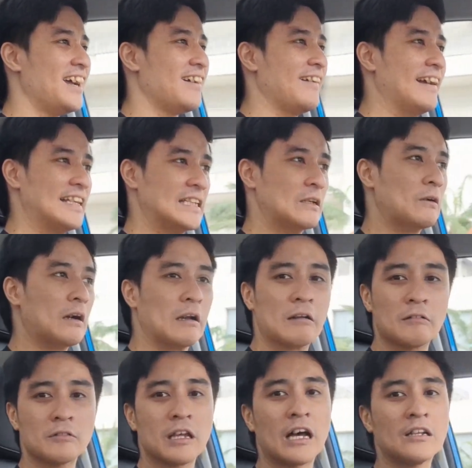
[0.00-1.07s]
Okay, so
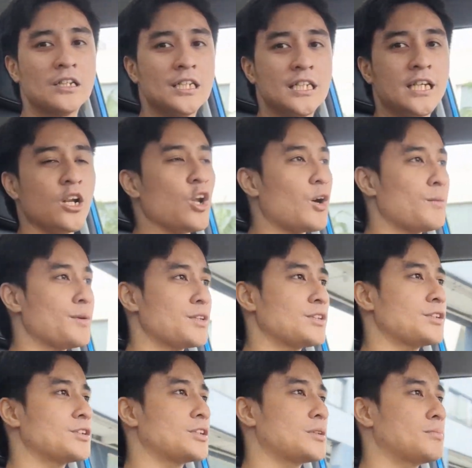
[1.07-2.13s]
around 100
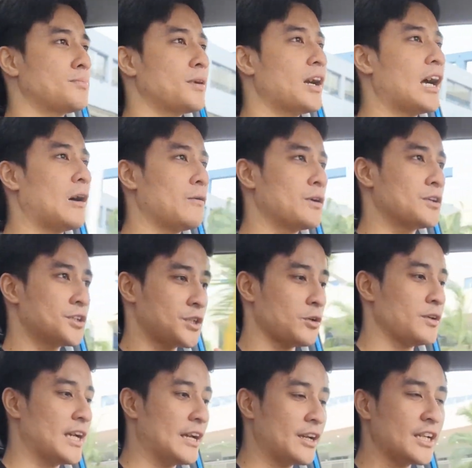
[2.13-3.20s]
kilometers per hour or so,
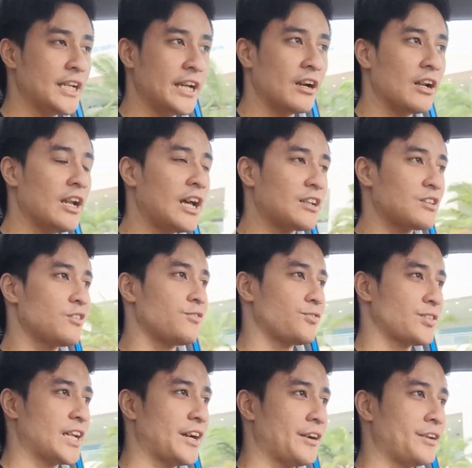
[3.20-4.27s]
yeah, I can hear a lot of
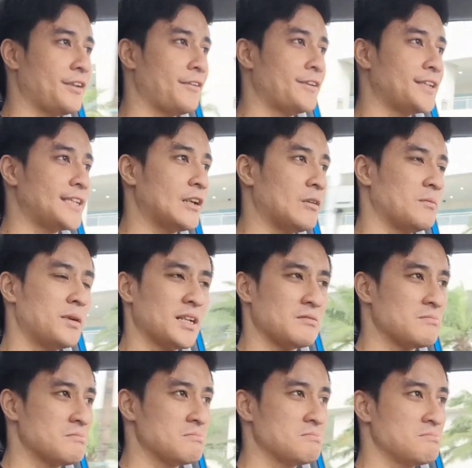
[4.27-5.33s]
tire noise now. But
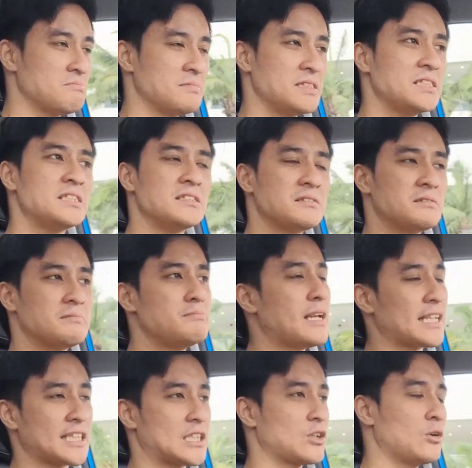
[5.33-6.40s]
it's
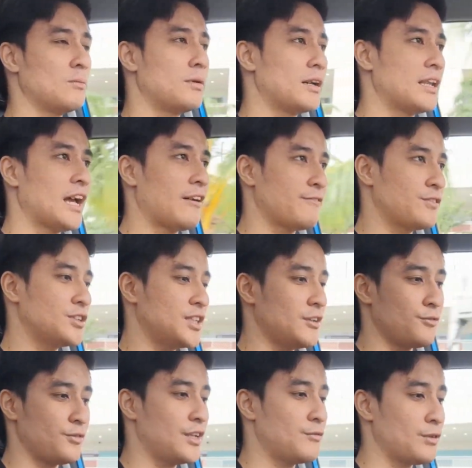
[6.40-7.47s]
not so bad, I have to say,
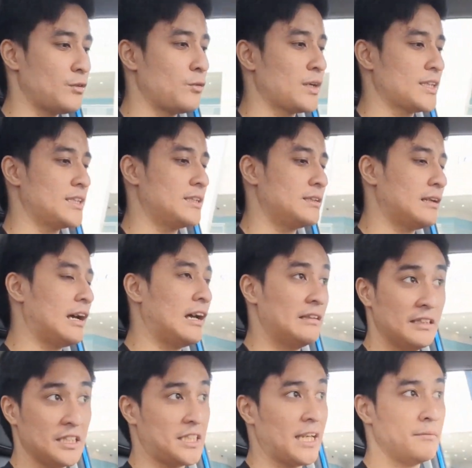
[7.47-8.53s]
given what
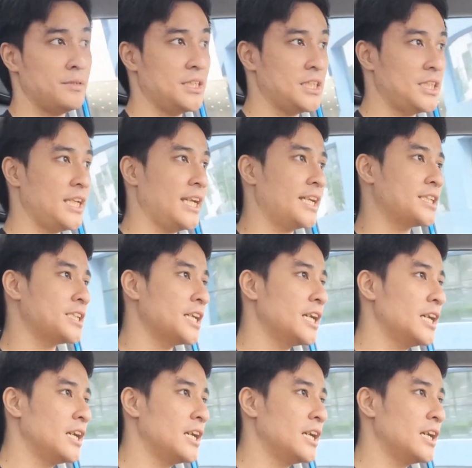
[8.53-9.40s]
this MGZS